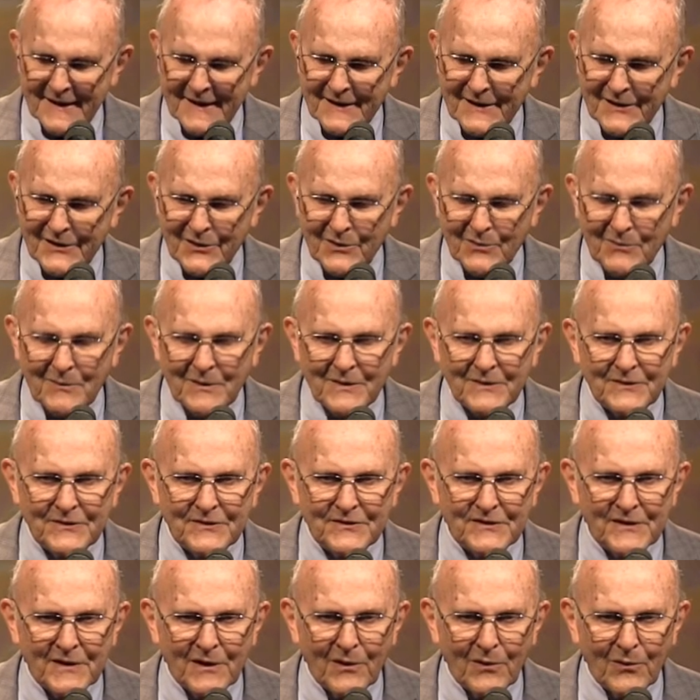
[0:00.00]
human
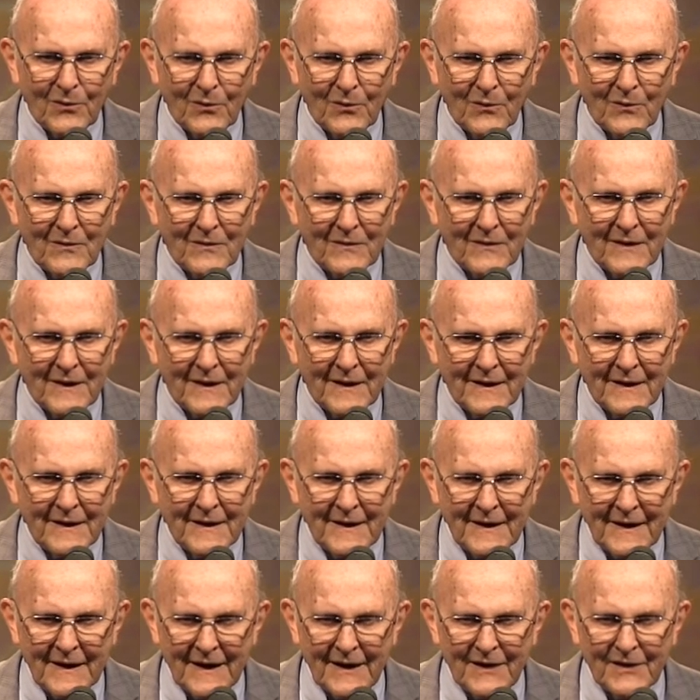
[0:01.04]
soul,
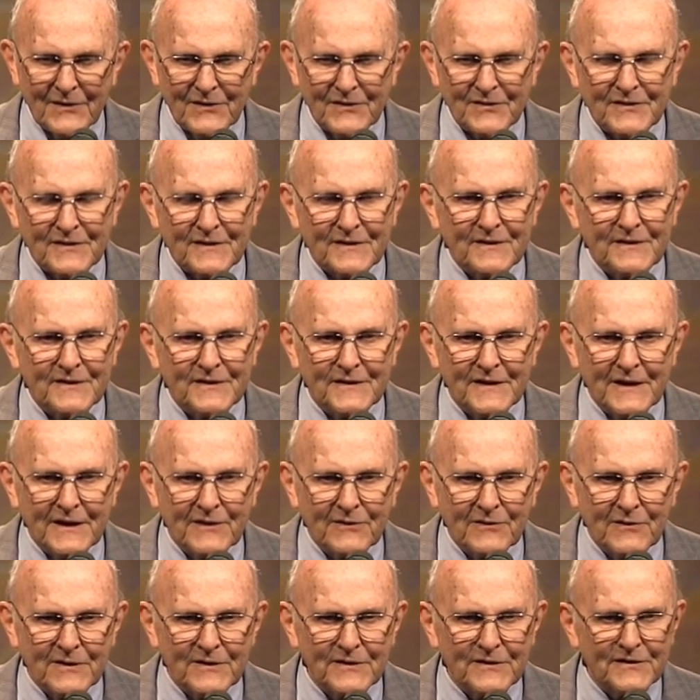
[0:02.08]
his
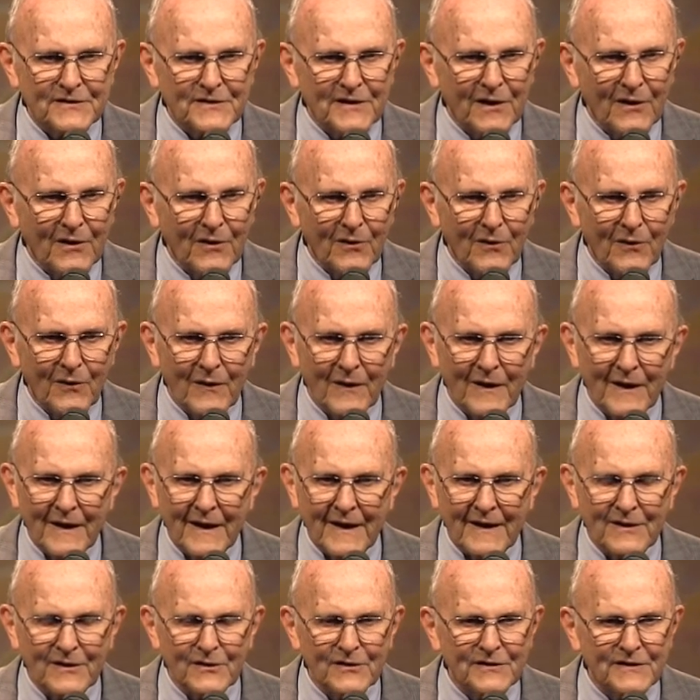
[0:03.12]
secret soul,
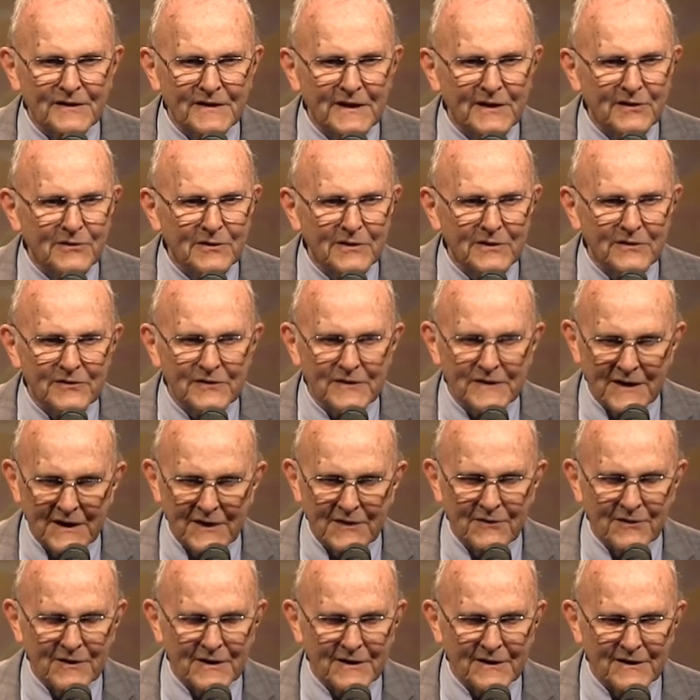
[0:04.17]
and his secret of
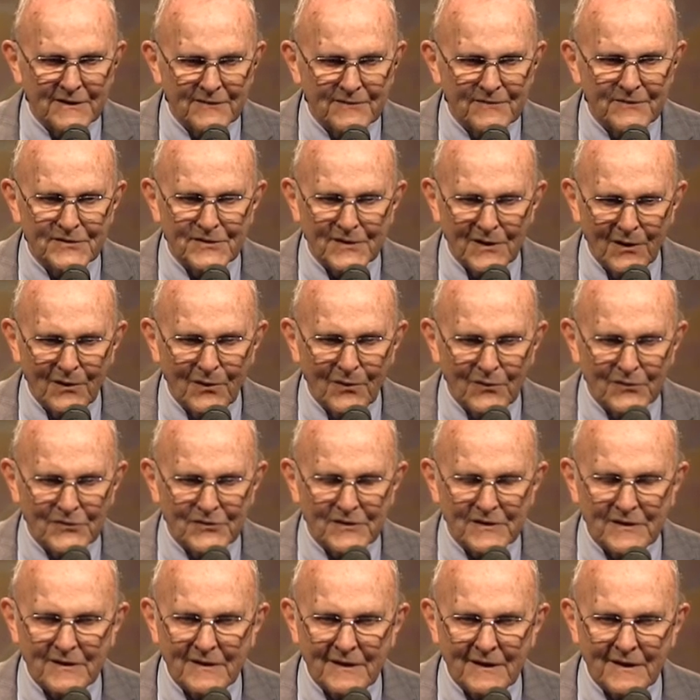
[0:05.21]
secret souls
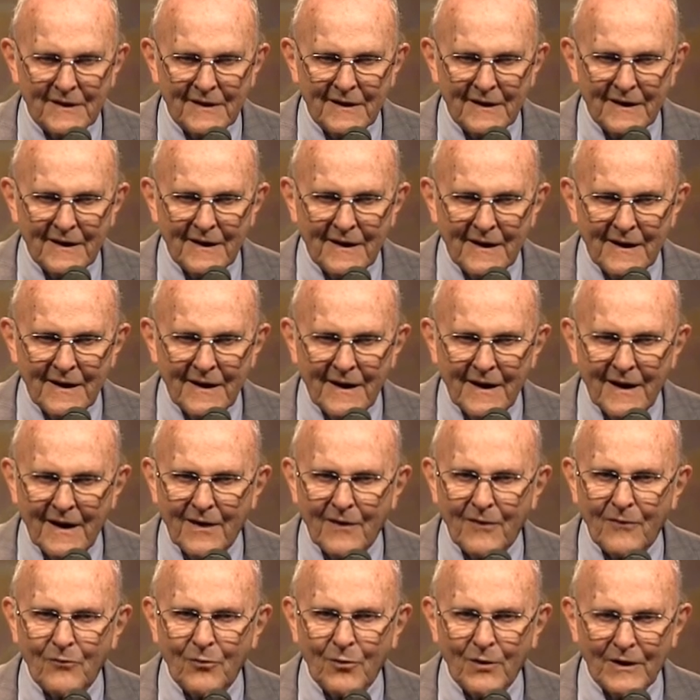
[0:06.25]

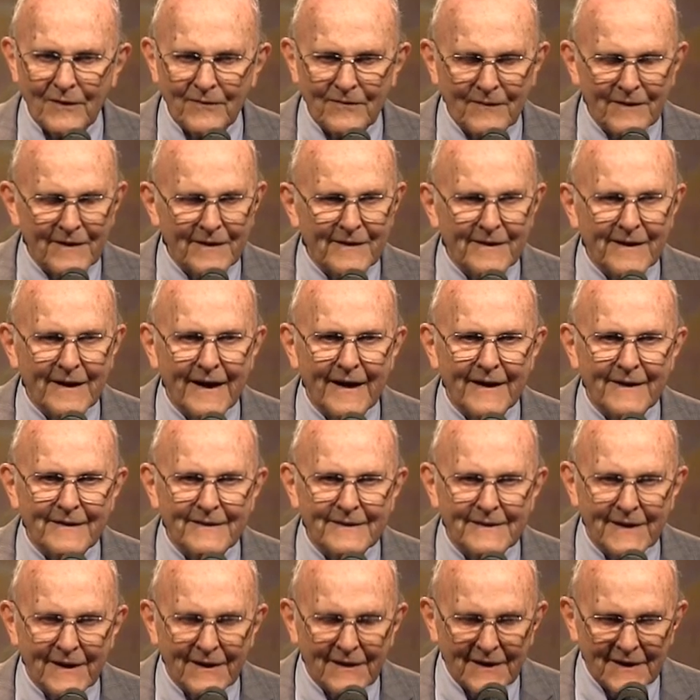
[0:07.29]
were
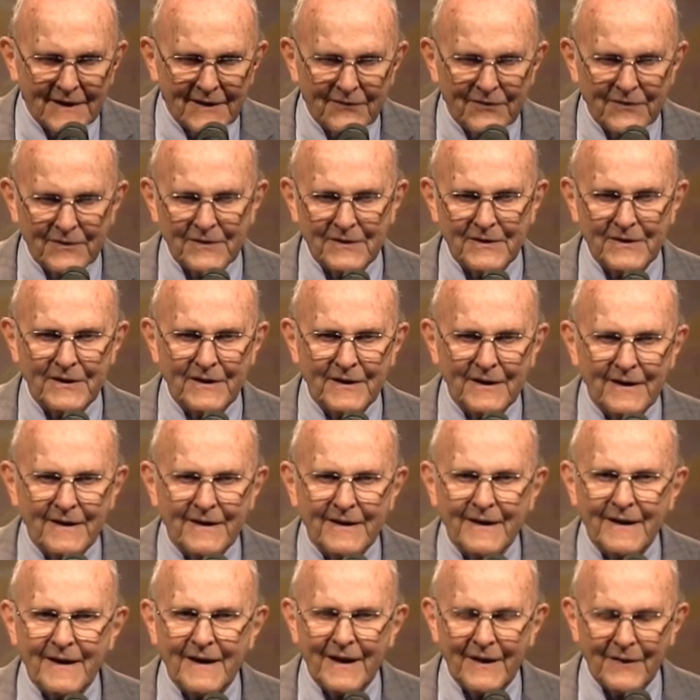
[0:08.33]
delivered
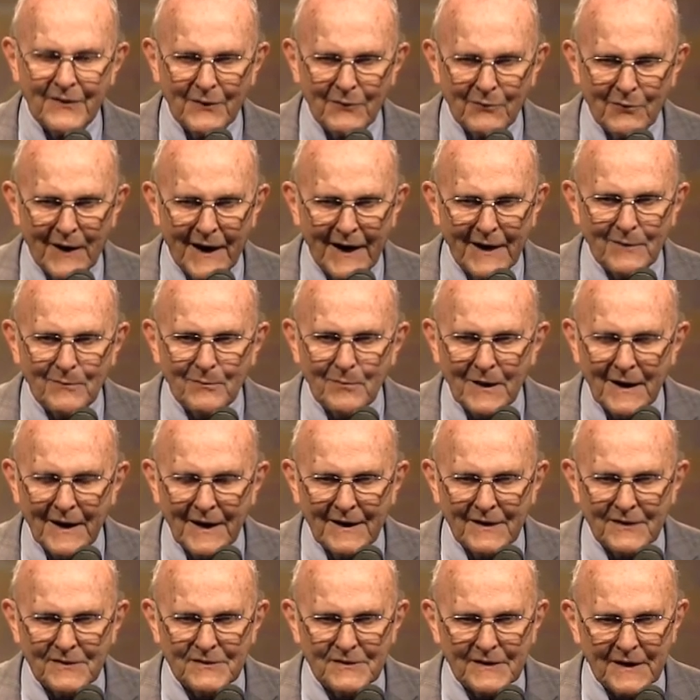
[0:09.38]
in the right
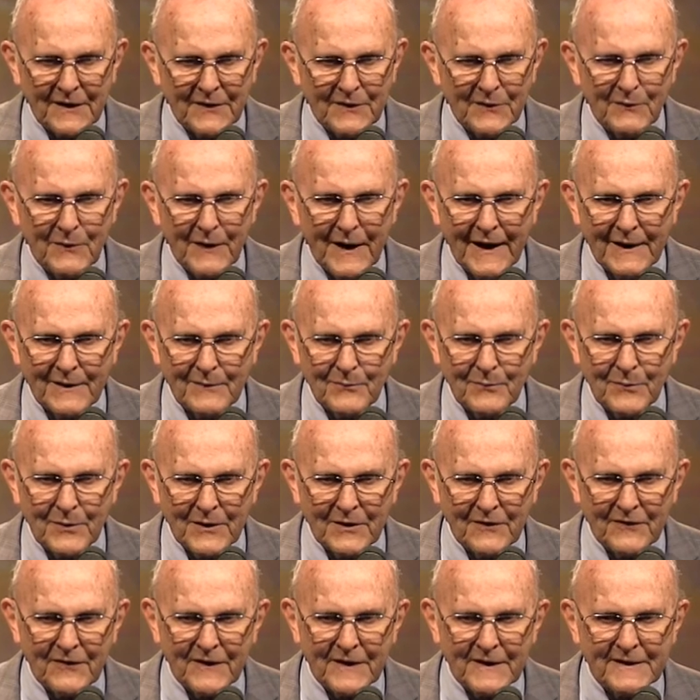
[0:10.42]
place at the right and
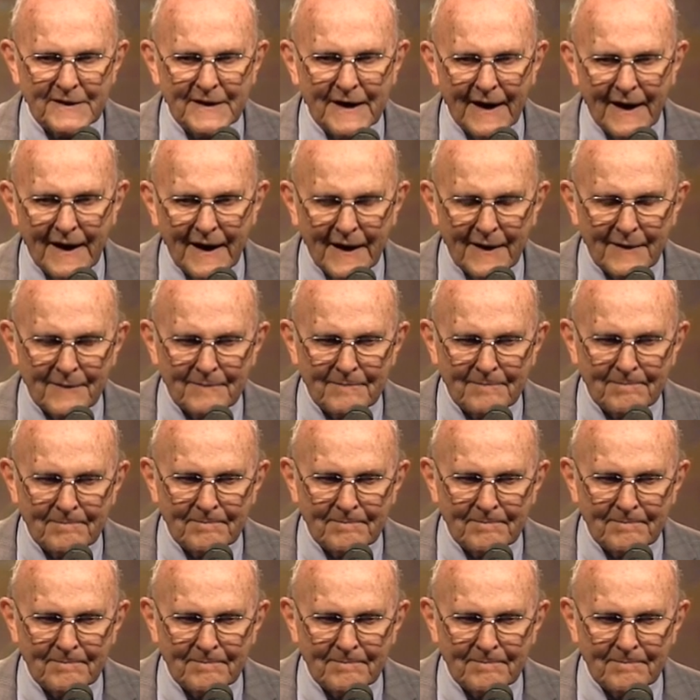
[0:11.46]
perfect time.